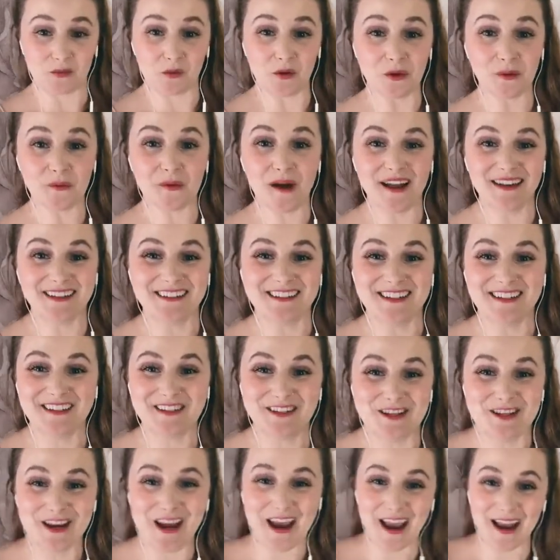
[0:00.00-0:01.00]
We want to
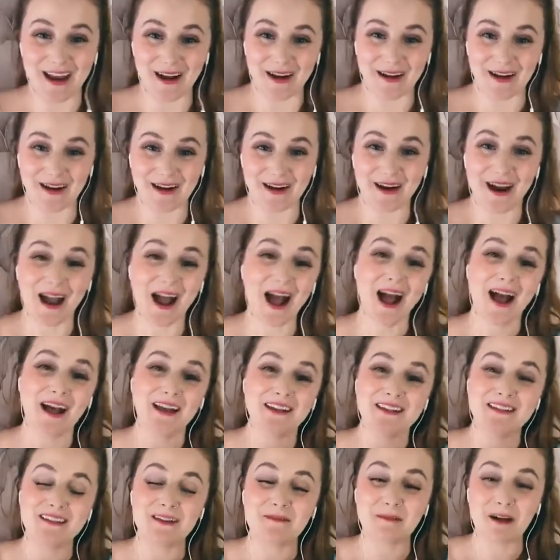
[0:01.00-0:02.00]
share
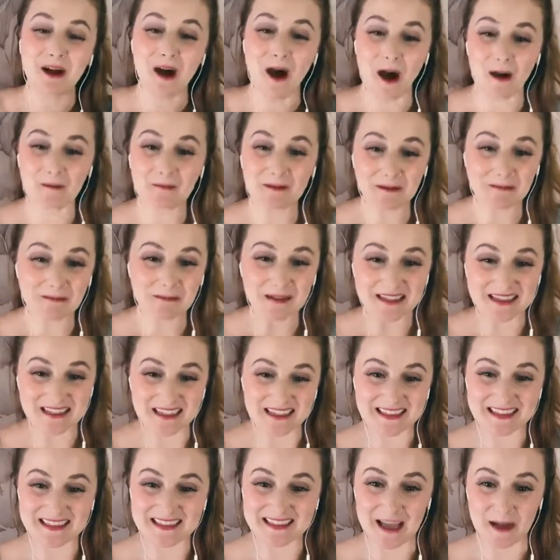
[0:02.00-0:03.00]
some common
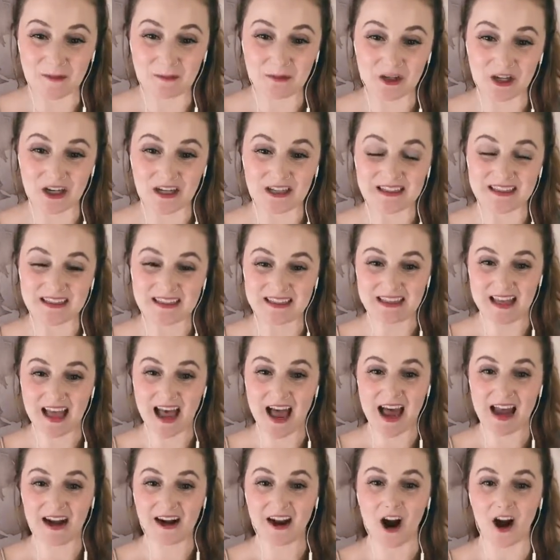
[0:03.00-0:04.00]
misconceptions
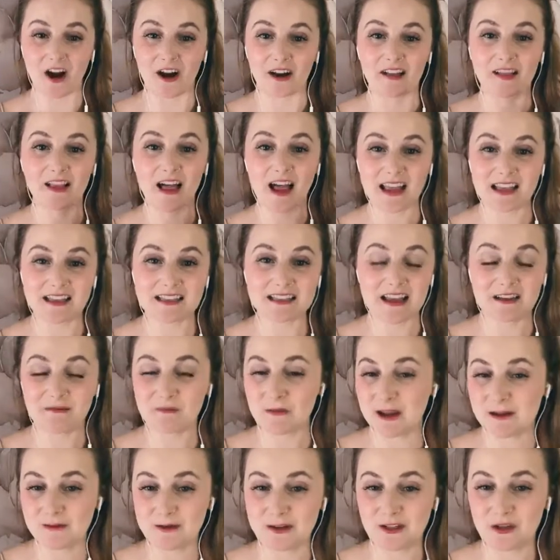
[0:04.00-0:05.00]
that our clients have
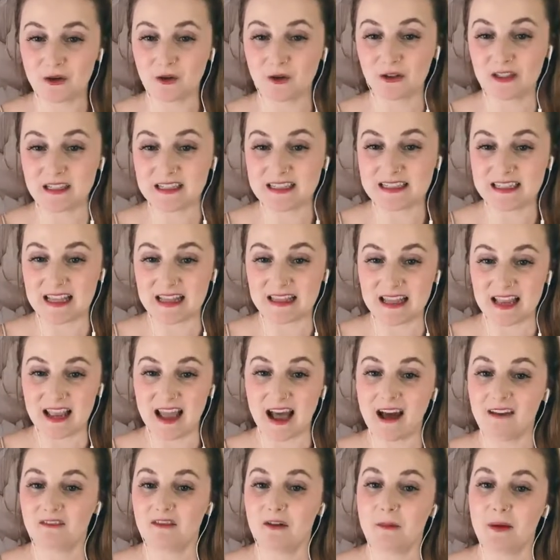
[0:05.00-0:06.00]
maybe told us that they
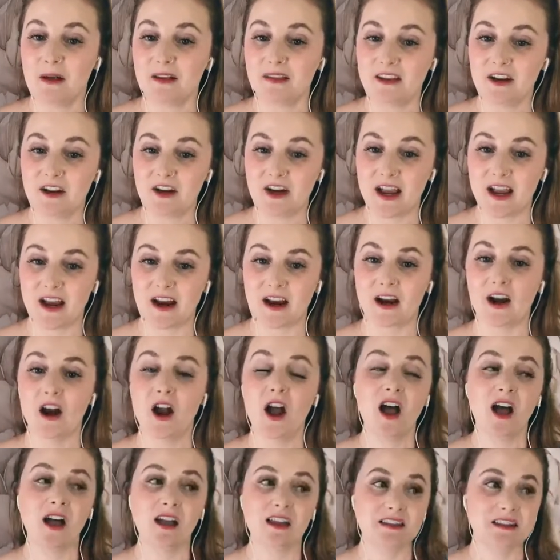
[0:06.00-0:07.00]
have about their hair,
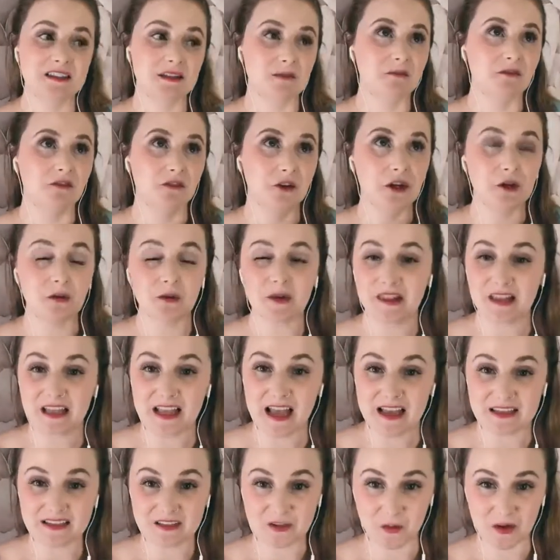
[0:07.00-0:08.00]
some
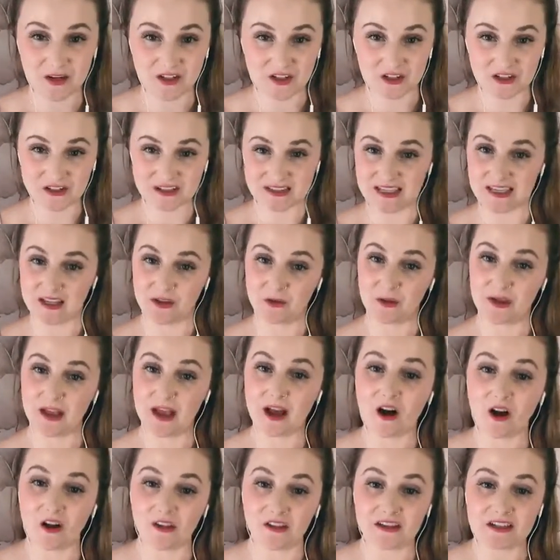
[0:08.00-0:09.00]
frequently asked questions that you
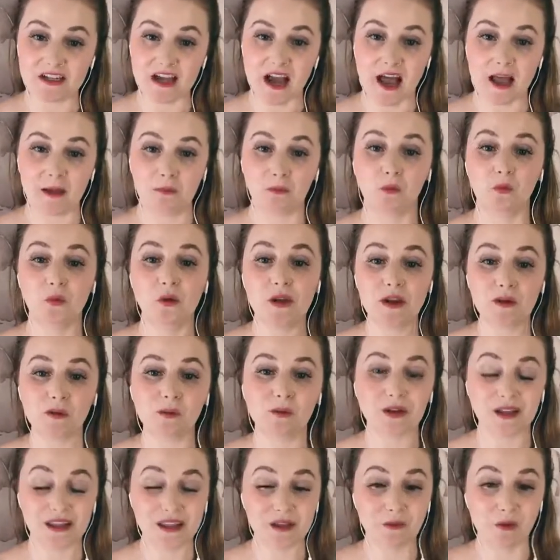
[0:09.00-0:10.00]
get all the time. We
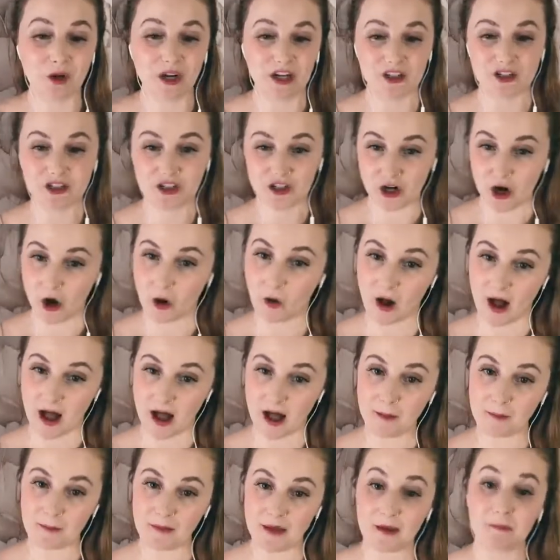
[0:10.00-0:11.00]
really want to show
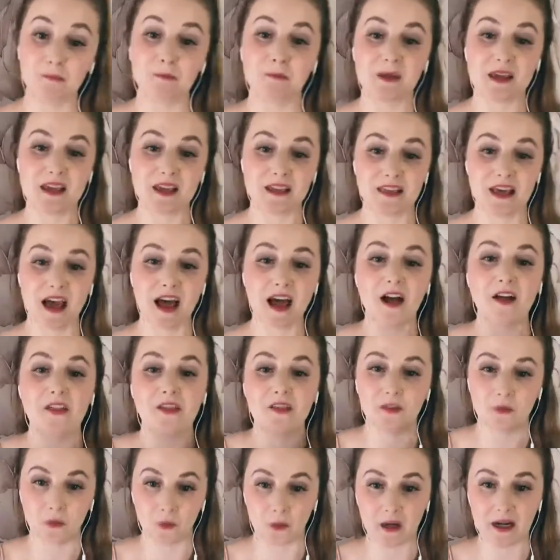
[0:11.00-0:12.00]
up and be that
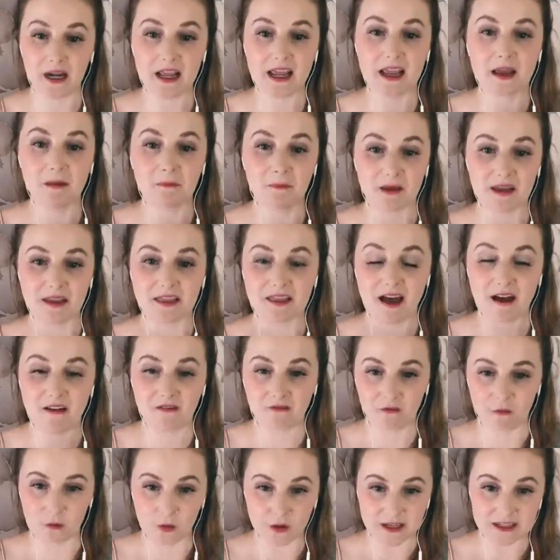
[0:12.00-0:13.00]
authority and be
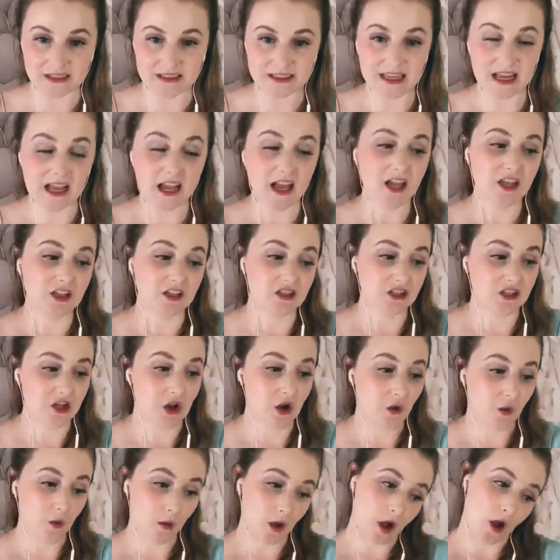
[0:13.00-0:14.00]
that voice.
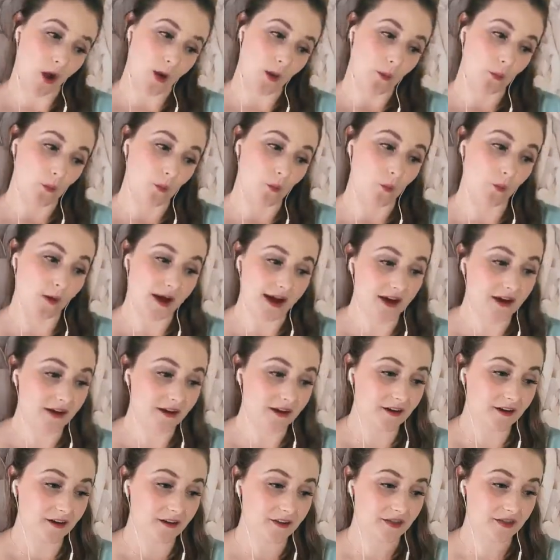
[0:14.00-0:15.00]
So
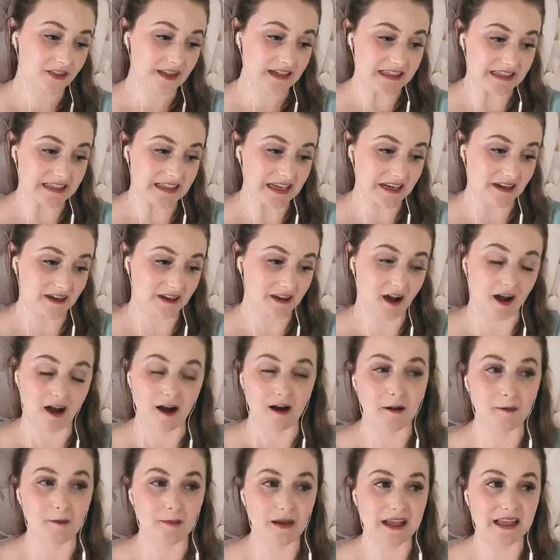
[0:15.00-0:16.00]
where this can
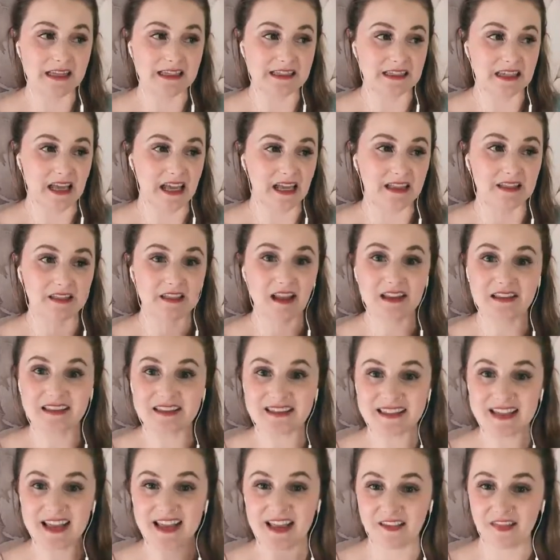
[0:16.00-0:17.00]
come is, like,
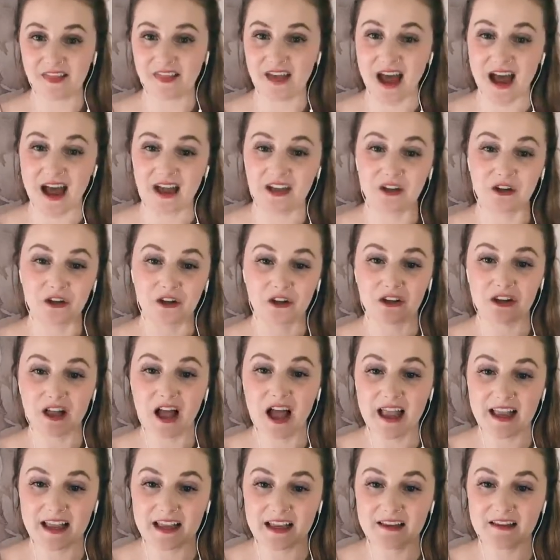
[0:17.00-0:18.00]
let's say that your
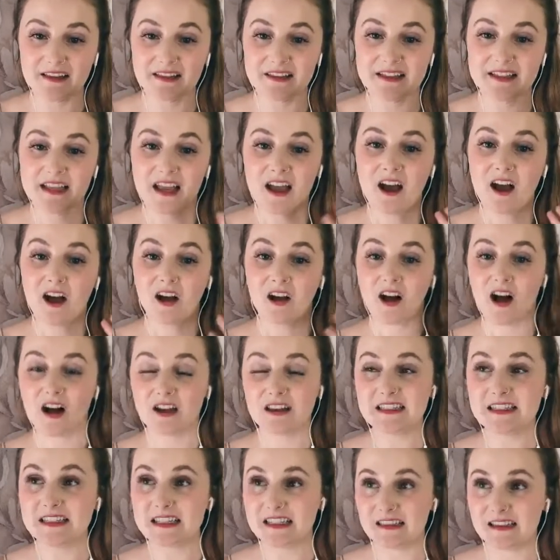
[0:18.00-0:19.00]
clients
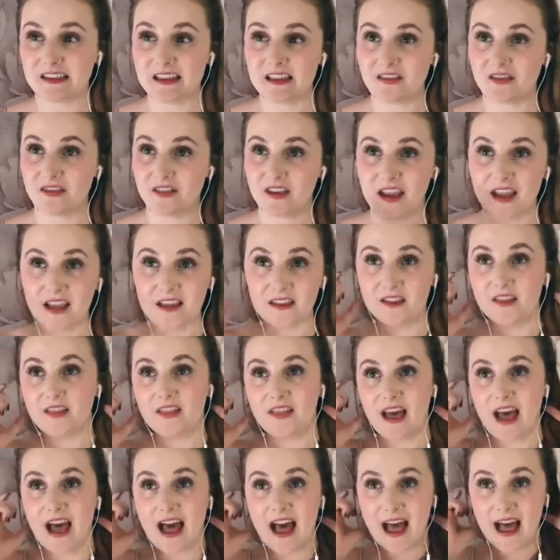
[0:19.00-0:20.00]
constantly think
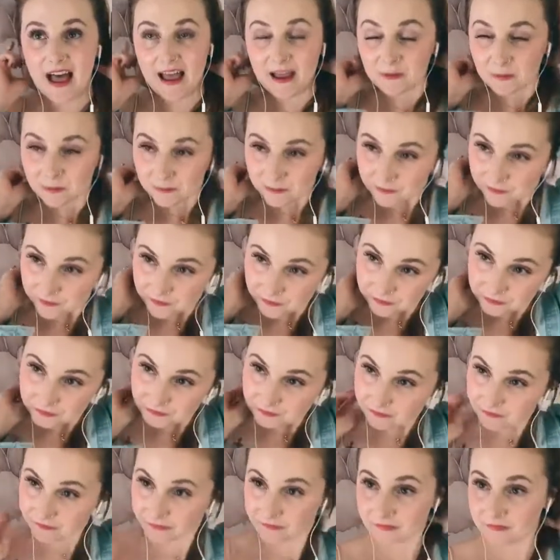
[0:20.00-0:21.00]
that,
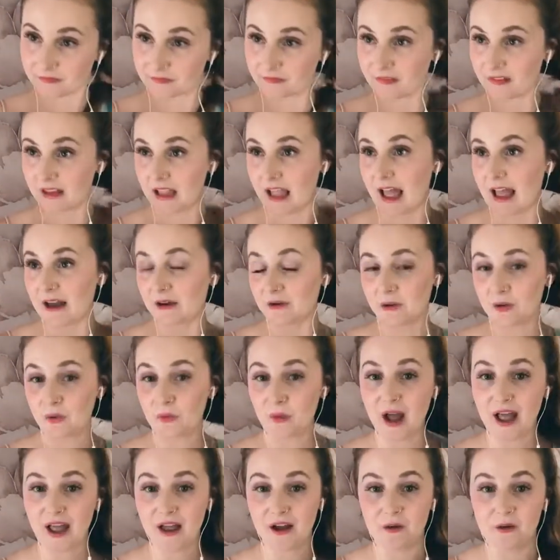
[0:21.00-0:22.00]
I don't know
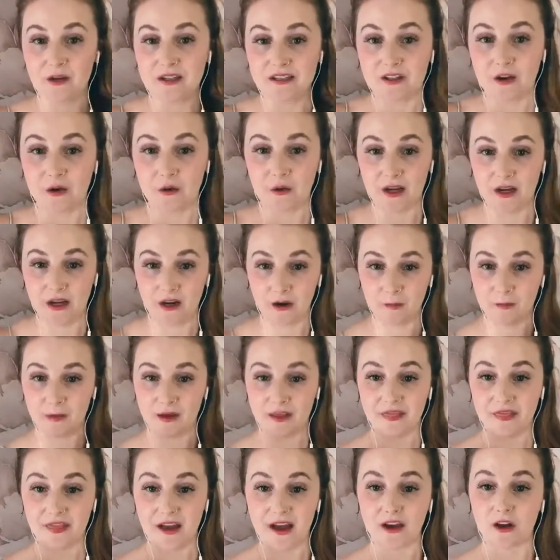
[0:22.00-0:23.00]
why I always go here,
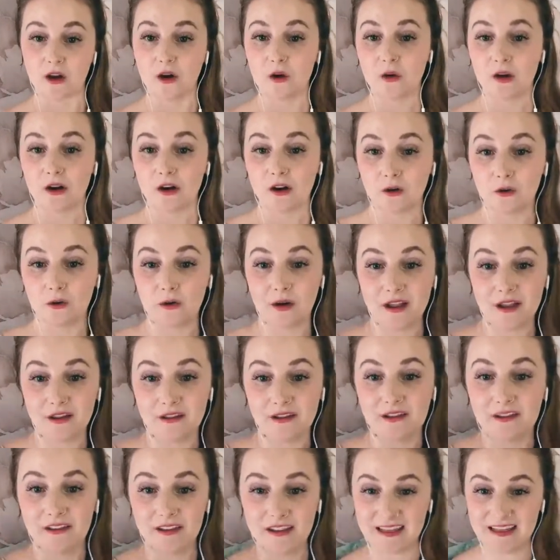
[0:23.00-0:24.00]
but that coconut
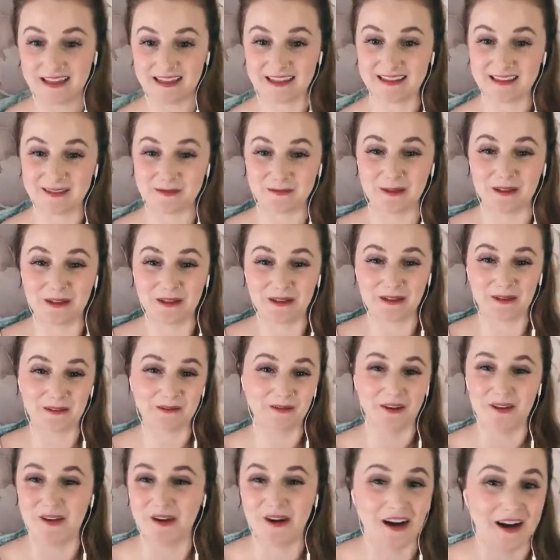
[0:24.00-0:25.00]
oil is really good
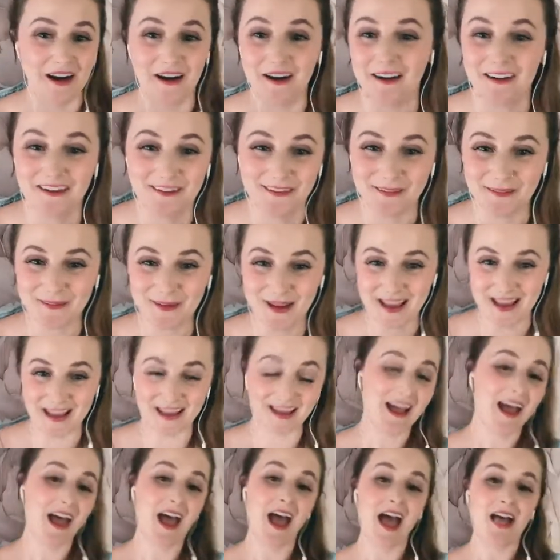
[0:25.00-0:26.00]
for their hair,
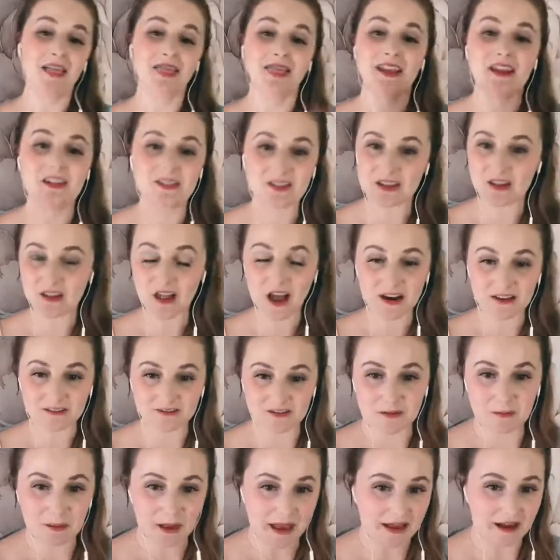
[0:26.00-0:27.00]
okay? There's a lot
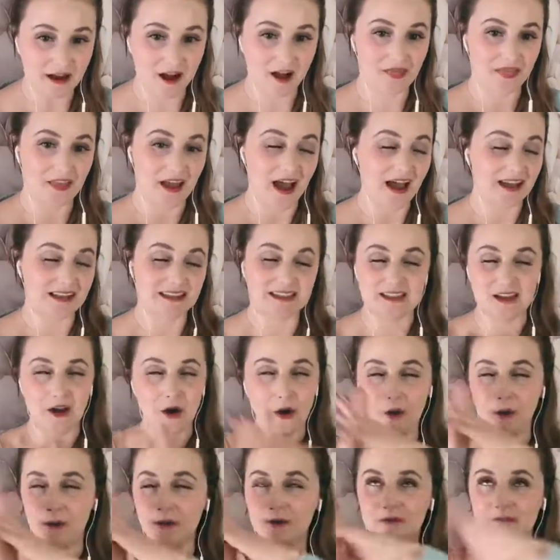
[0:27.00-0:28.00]
of debate on that,
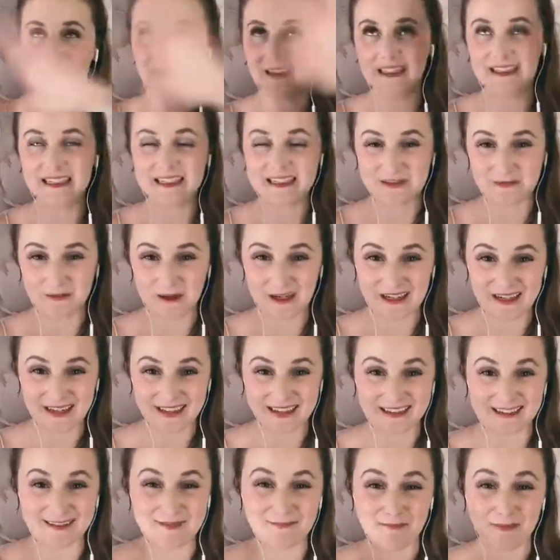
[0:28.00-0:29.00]
so it is what it
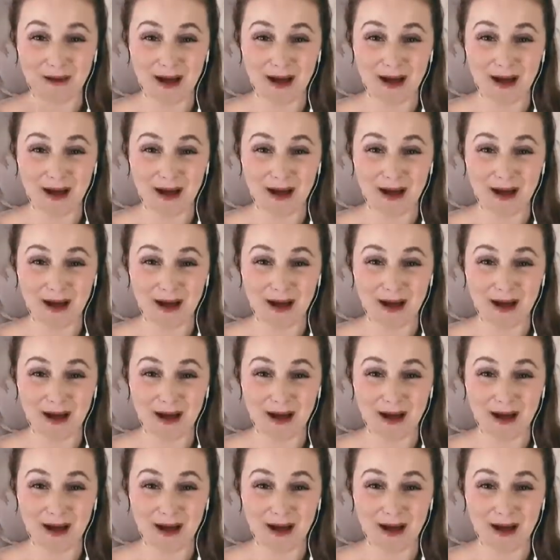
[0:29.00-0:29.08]
is.